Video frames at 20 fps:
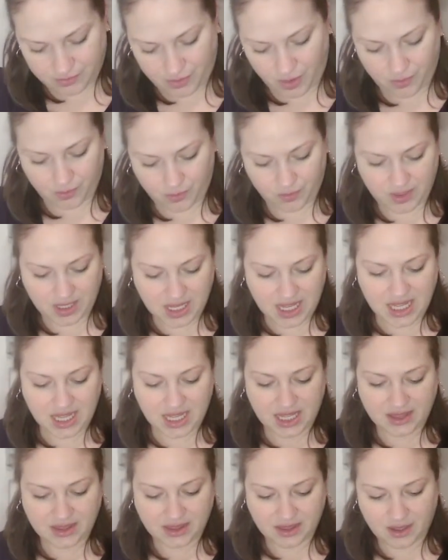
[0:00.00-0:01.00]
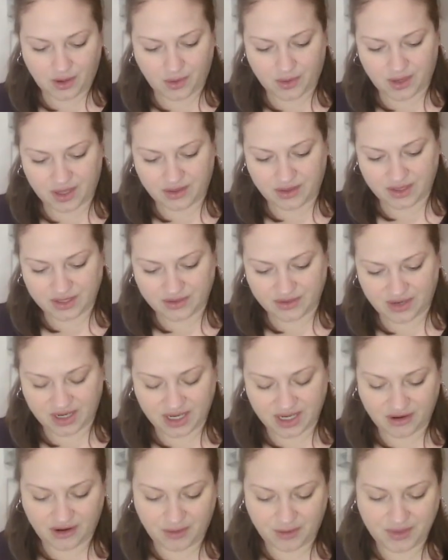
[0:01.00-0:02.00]
Oh, okay, that's
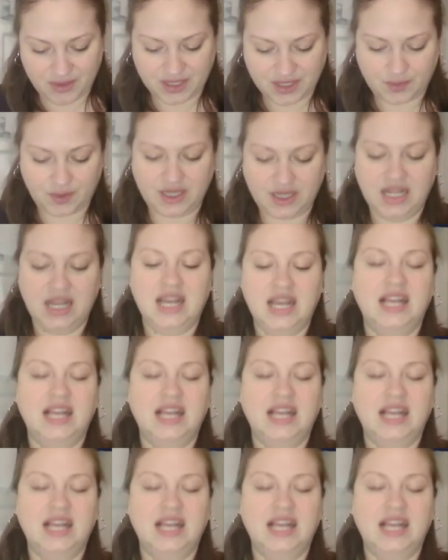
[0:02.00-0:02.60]
right. I grabbed this one.